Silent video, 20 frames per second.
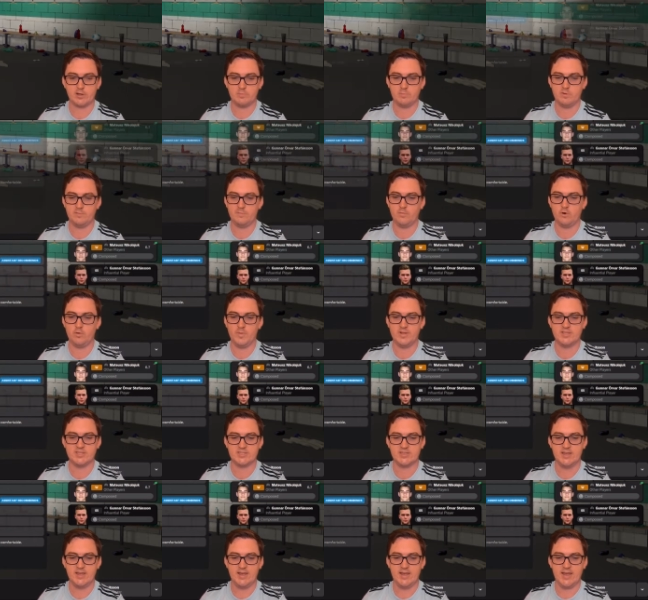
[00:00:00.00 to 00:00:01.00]
good
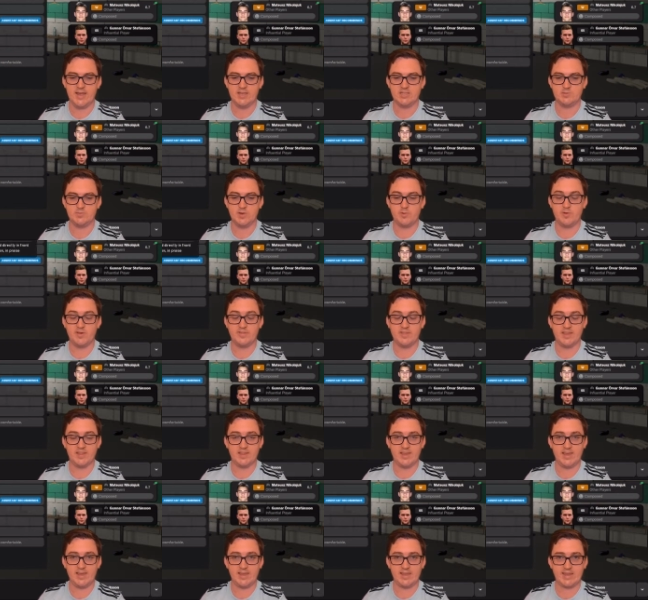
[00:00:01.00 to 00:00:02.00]
performance as we win the
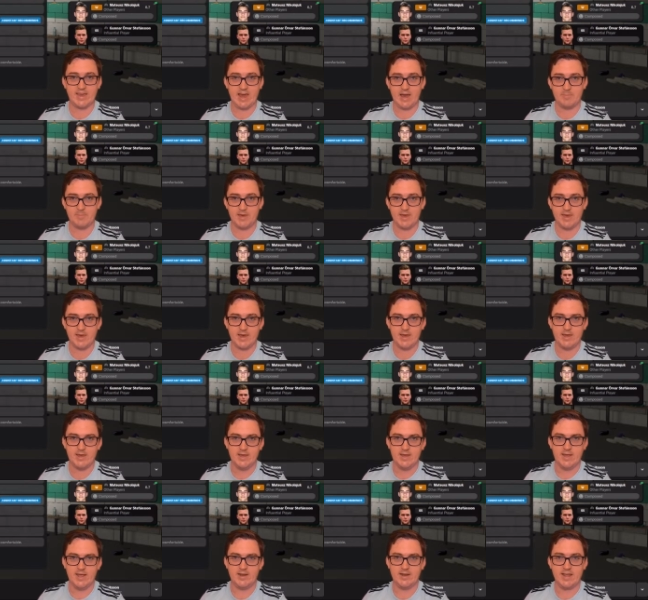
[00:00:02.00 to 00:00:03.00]
League Cup here
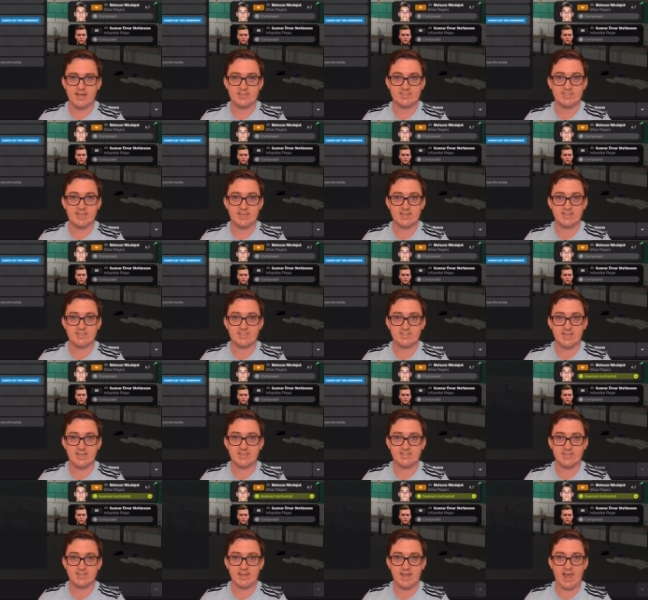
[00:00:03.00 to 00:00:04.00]
in our second
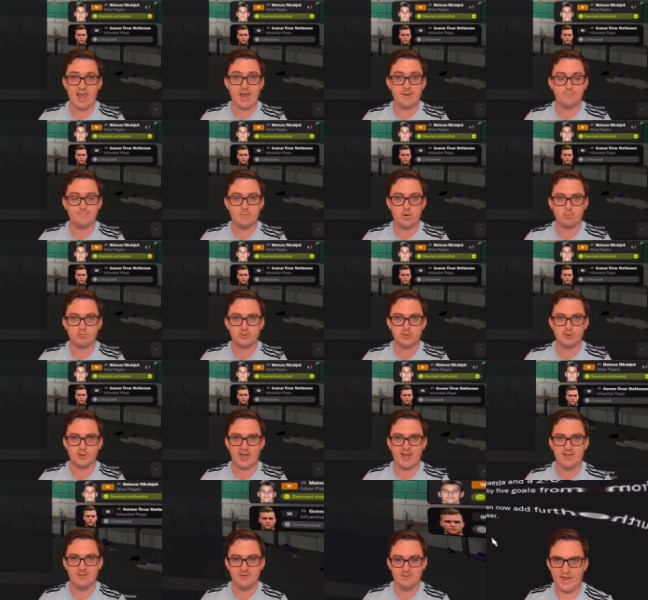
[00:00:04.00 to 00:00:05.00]
season at
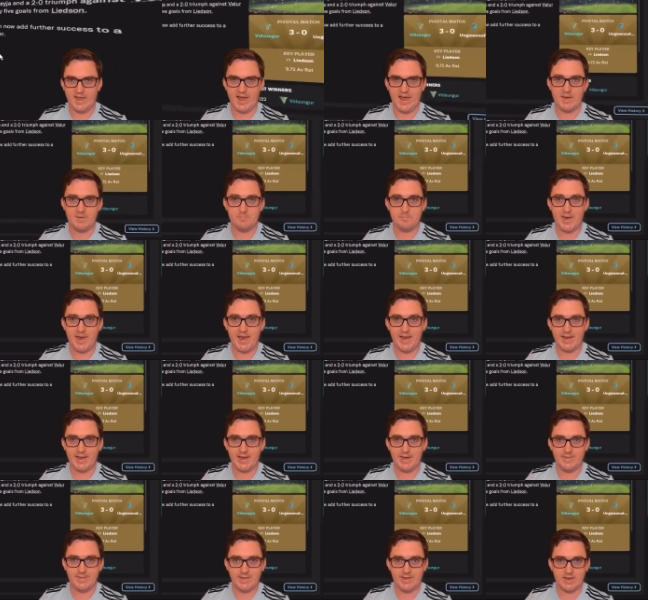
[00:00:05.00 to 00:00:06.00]
Volsungur. And back
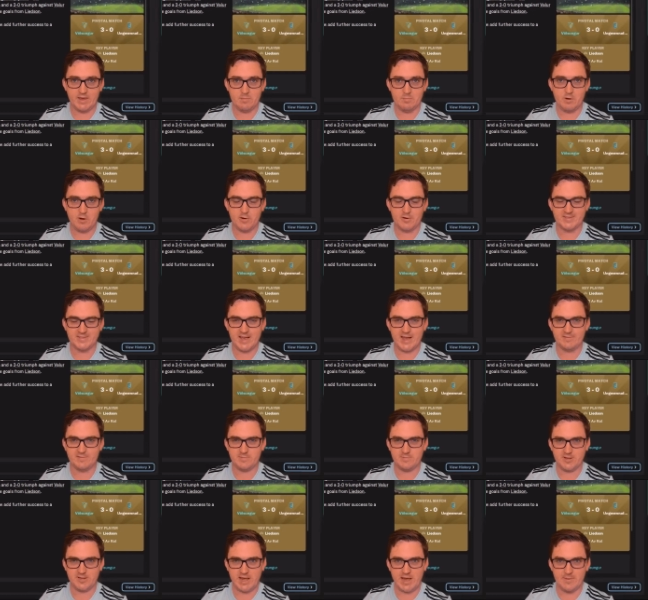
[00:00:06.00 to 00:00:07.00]
in the inbox
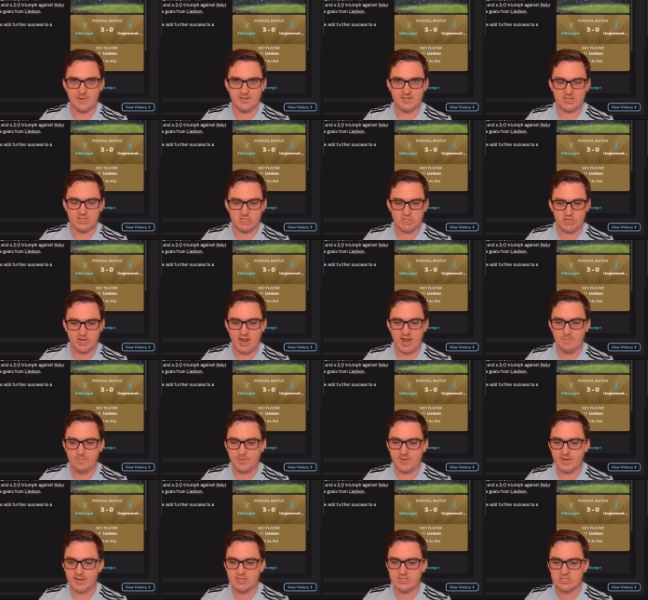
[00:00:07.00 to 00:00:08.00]
after becoming the
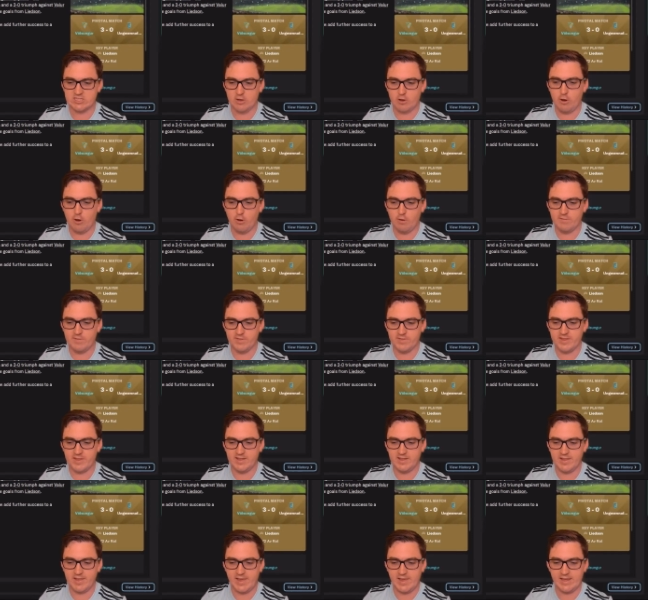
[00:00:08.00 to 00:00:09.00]
champions of
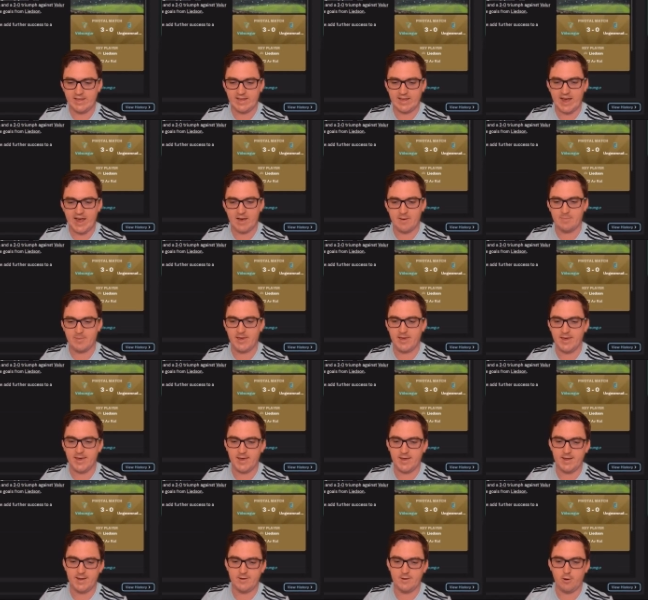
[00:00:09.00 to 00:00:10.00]
the League Cup
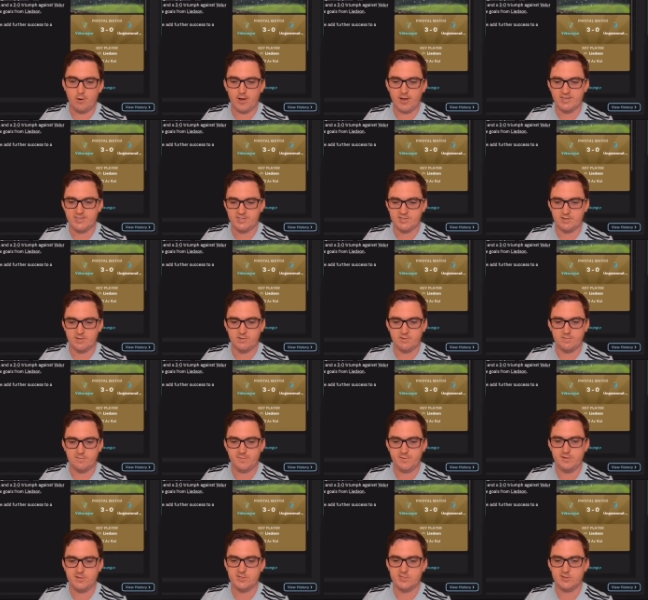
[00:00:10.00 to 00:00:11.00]
here in Iceland, the
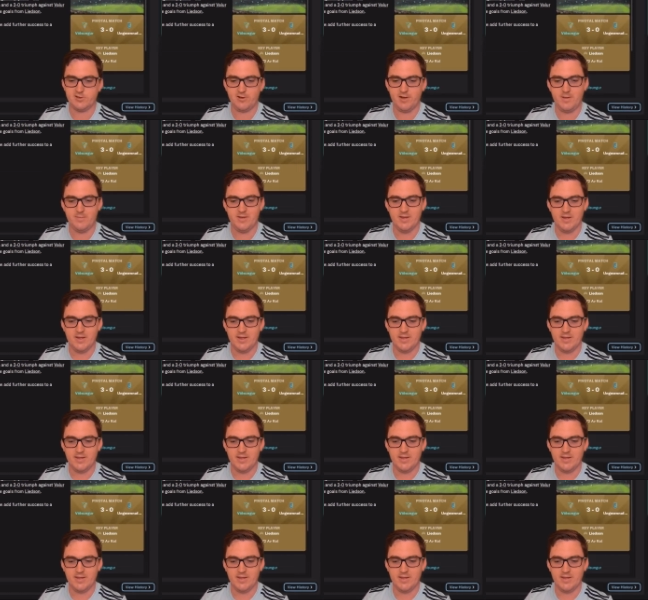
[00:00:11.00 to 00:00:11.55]
first time